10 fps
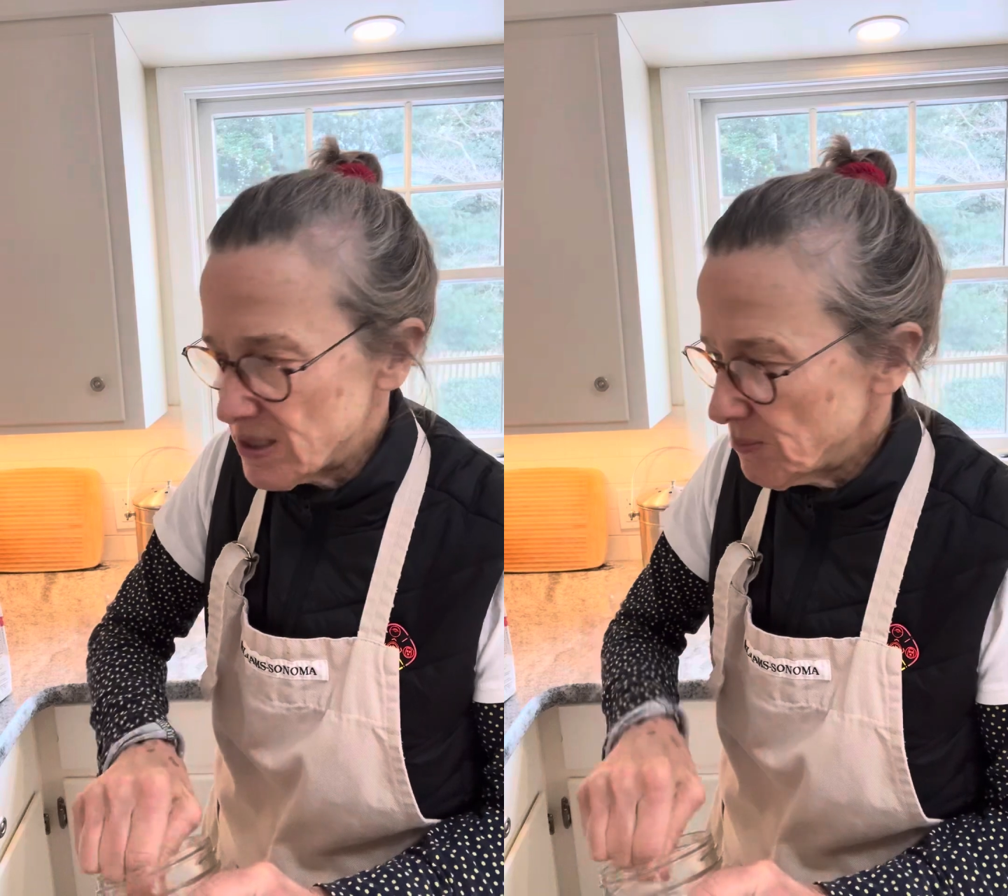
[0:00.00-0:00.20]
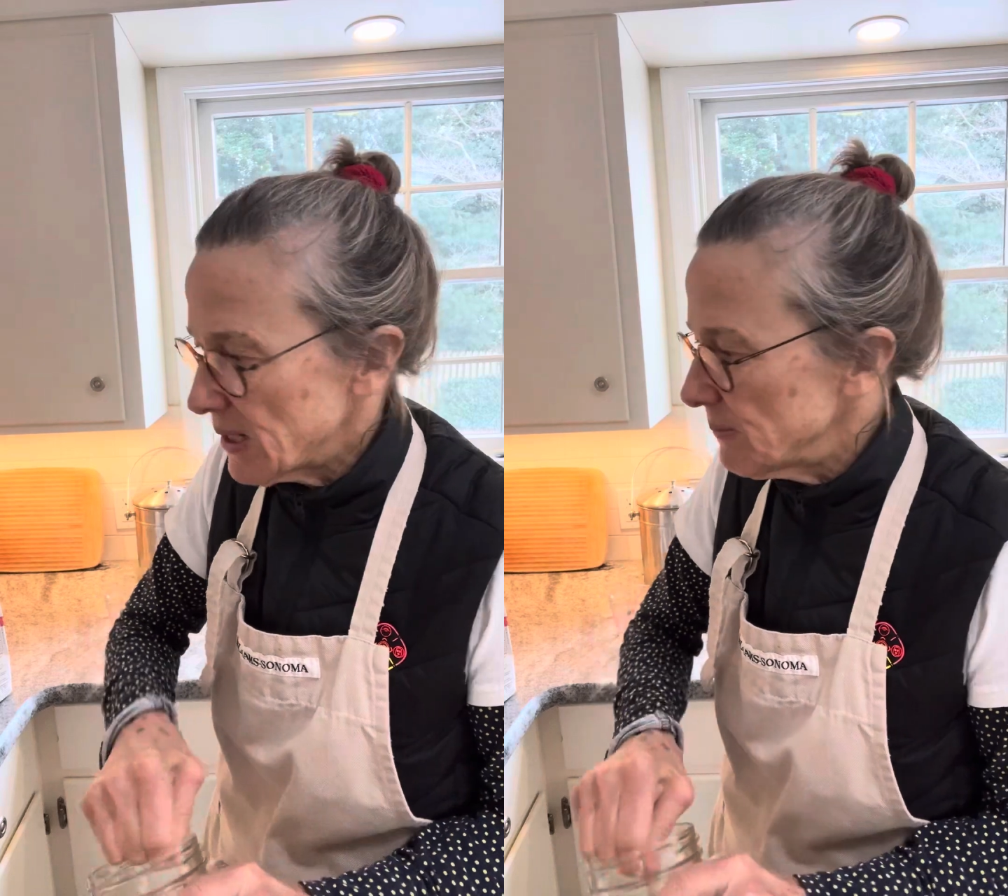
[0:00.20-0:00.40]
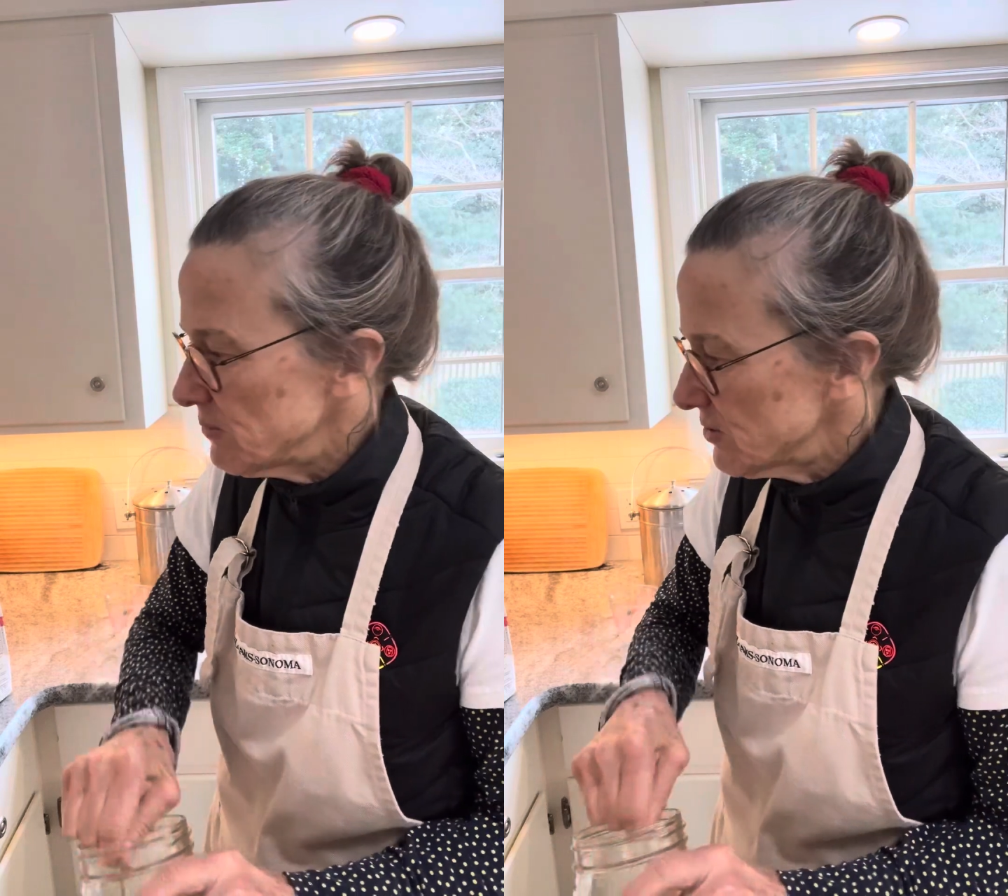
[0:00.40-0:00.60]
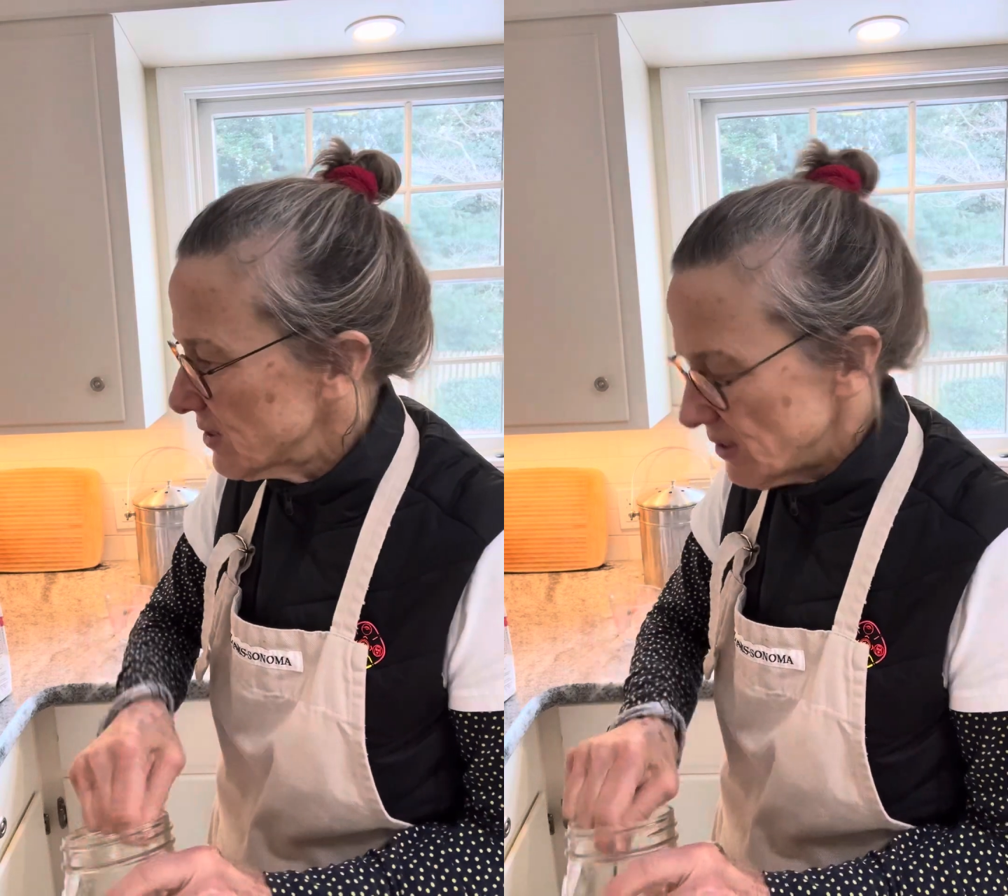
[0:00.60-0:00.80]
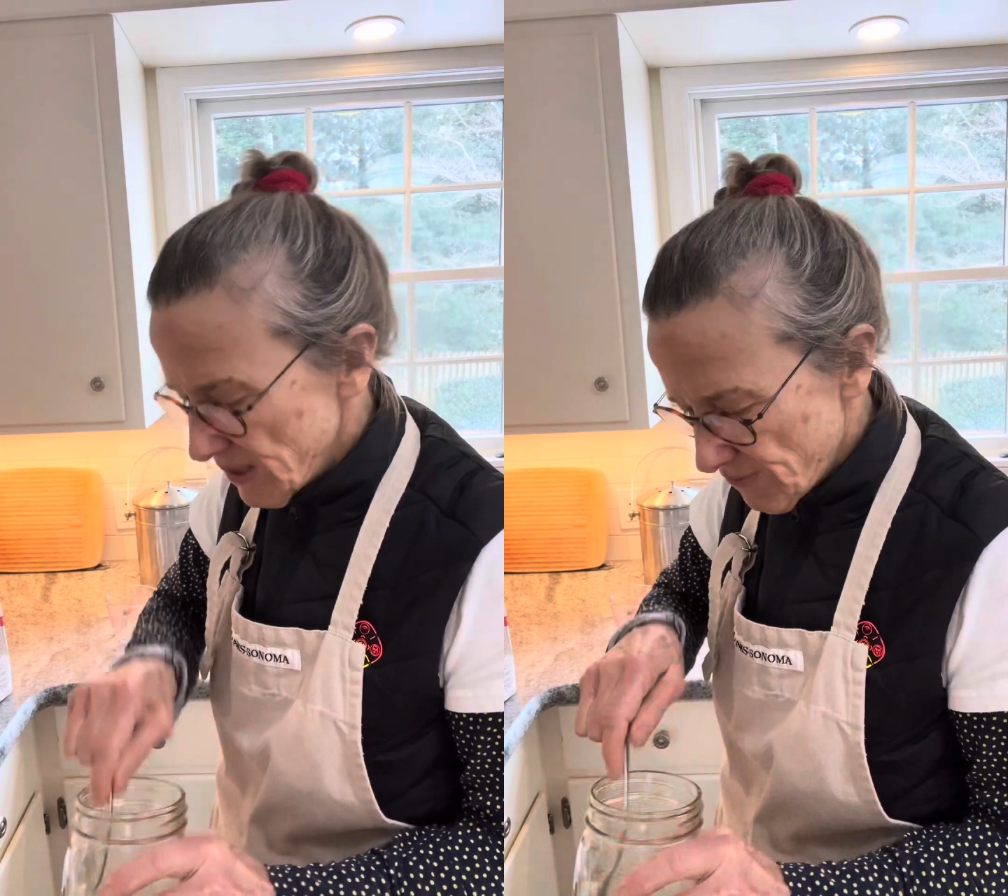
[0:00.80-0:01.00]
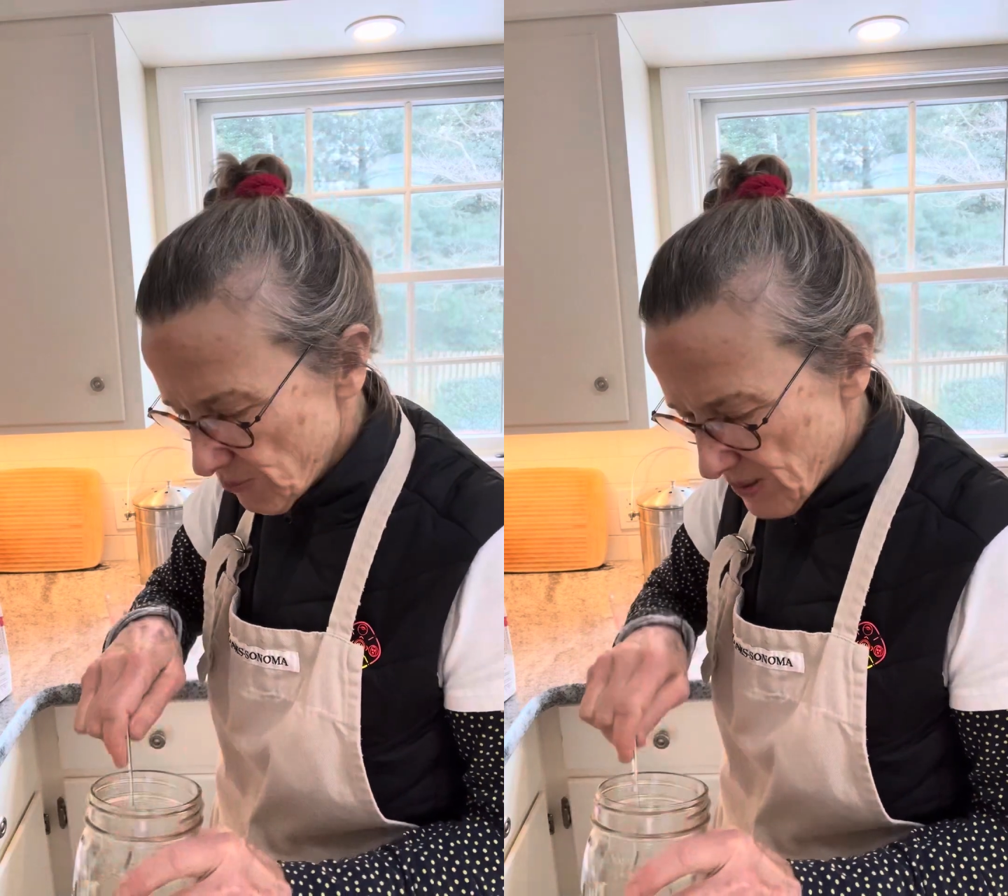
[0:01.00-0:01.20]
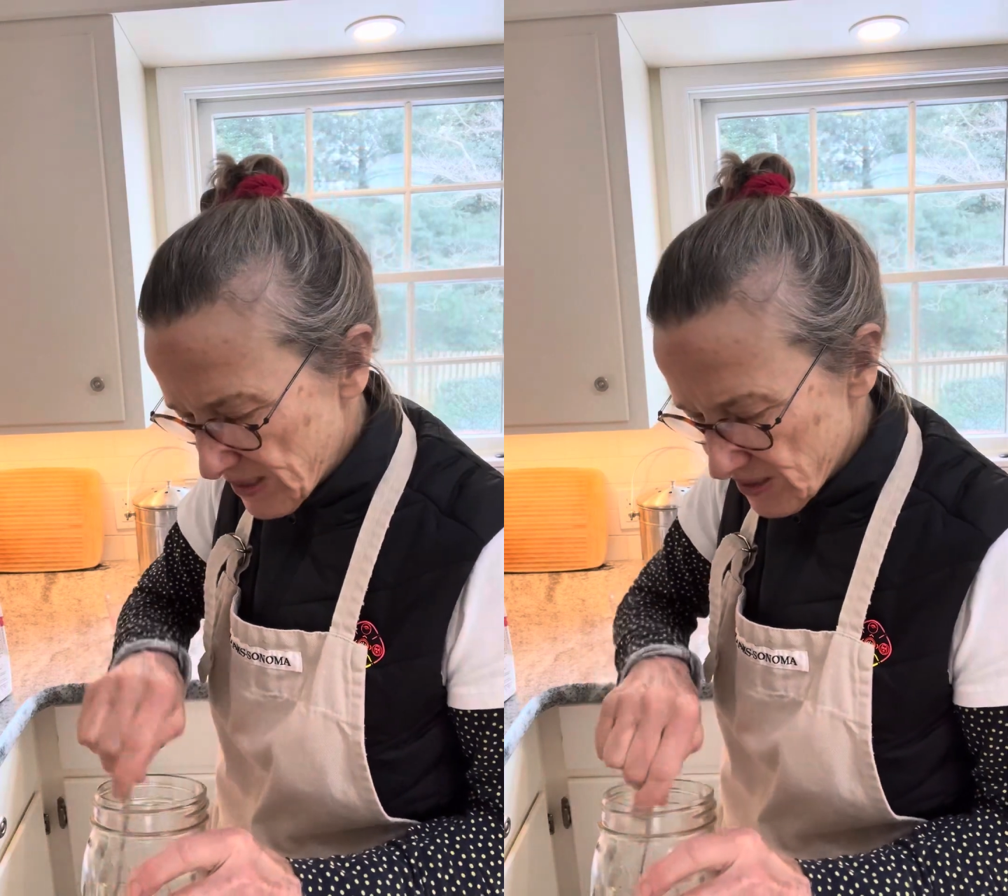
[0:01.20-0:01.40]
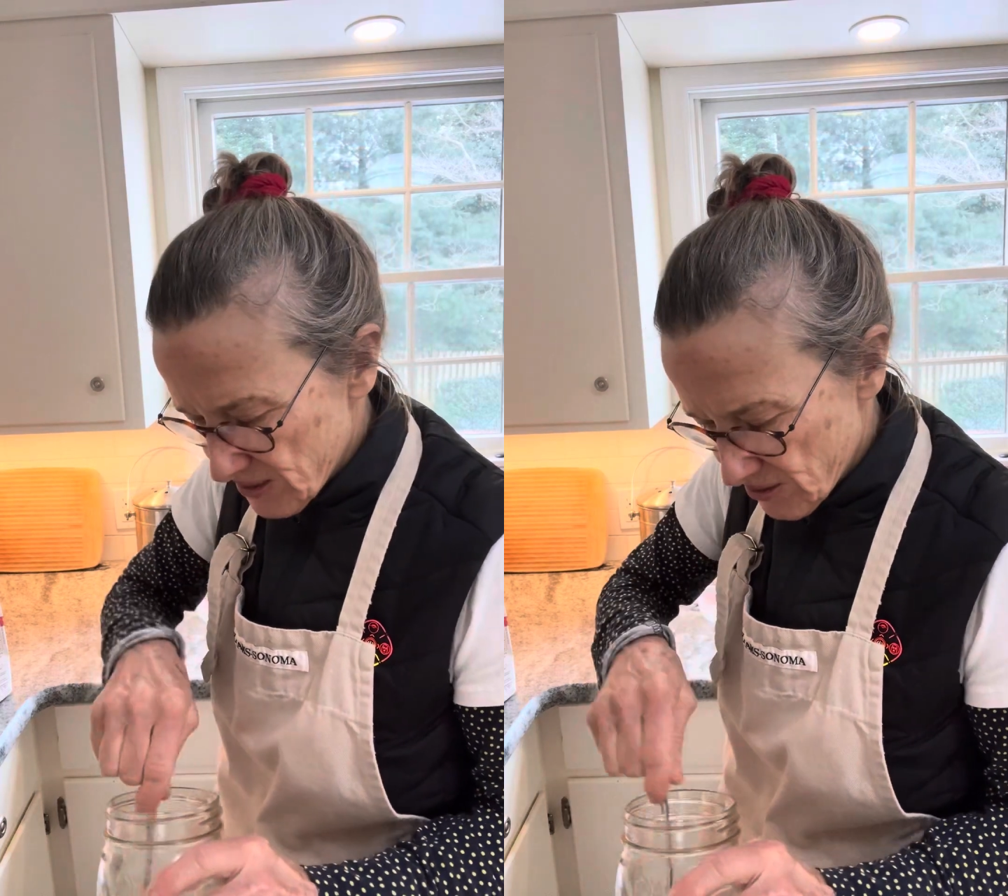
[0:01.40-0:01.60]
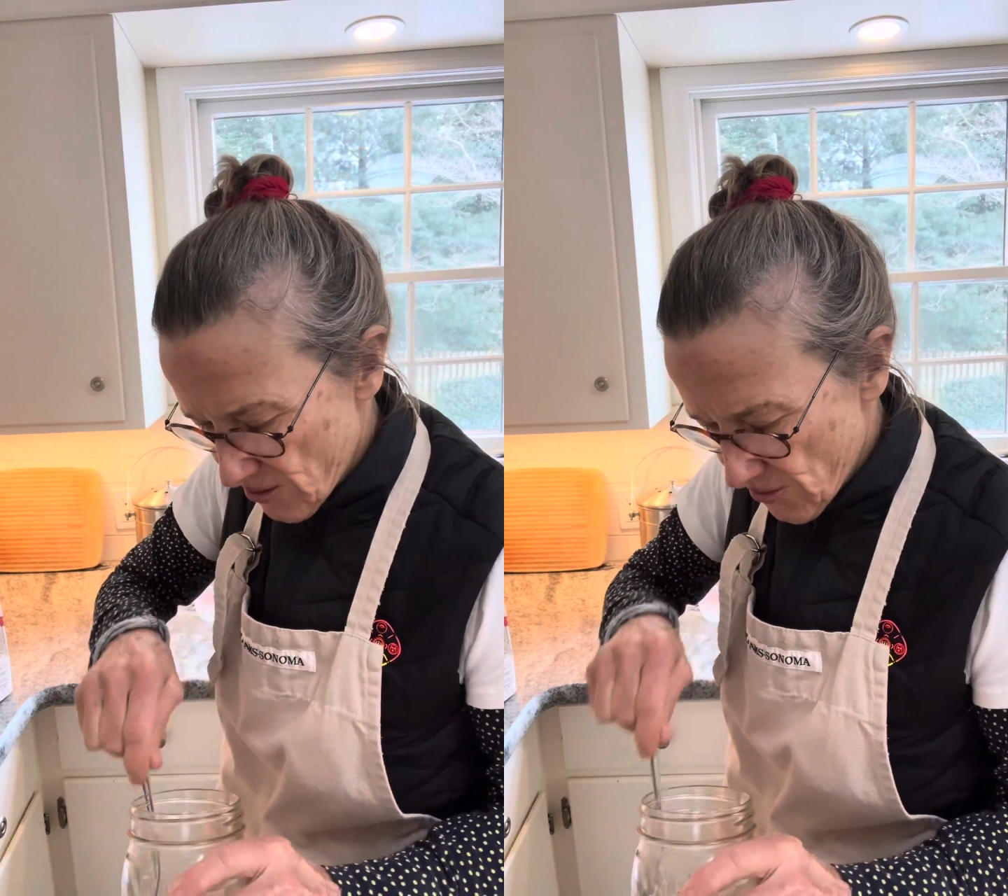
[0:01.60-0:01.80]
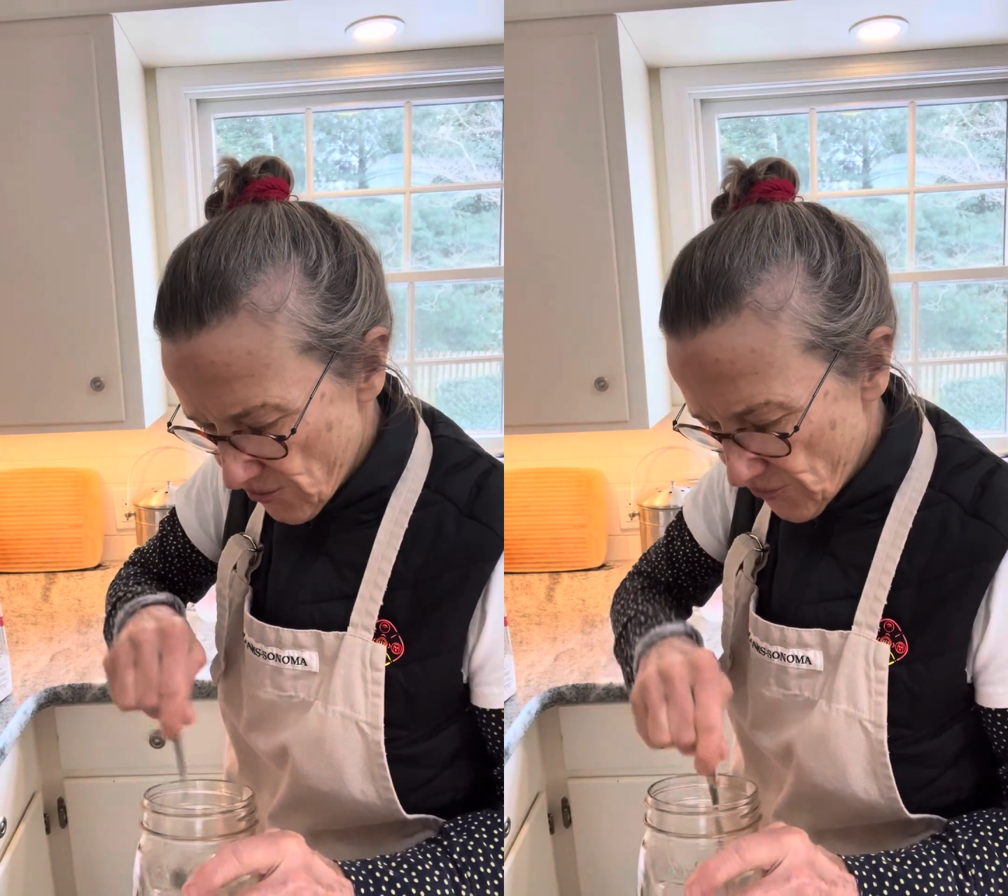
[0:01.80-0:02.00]
but I'm just going to leave it by the
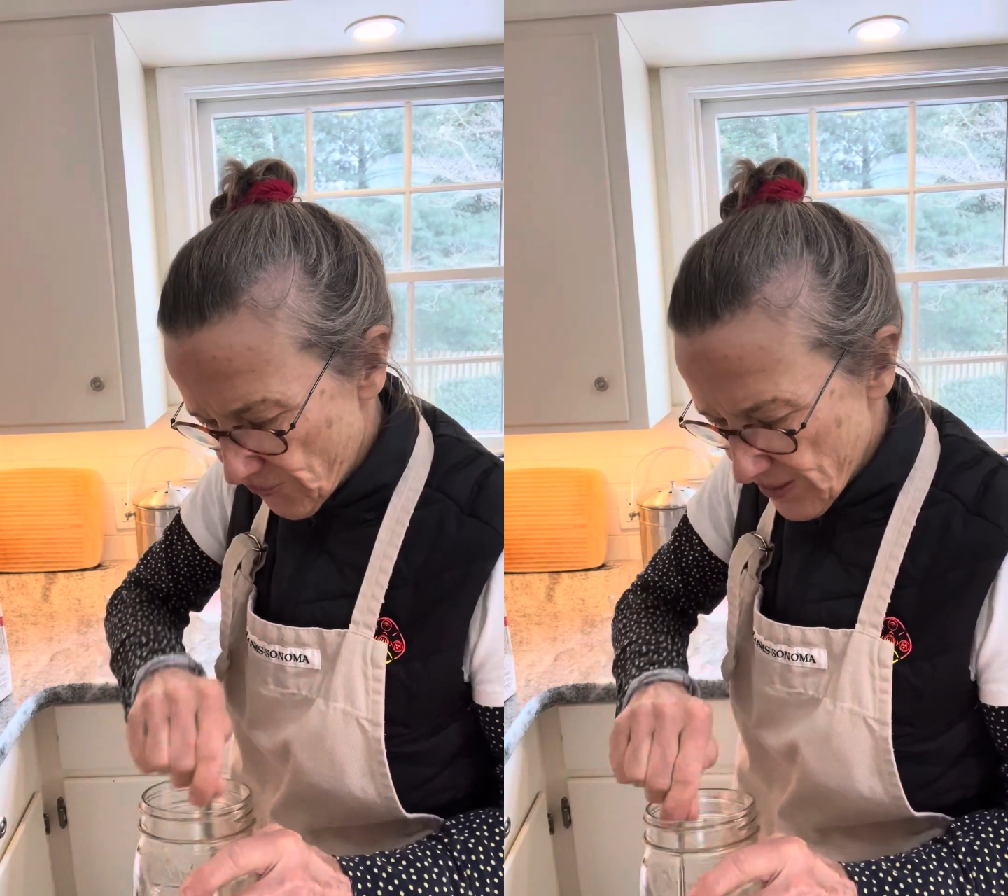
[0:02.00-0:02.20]
stove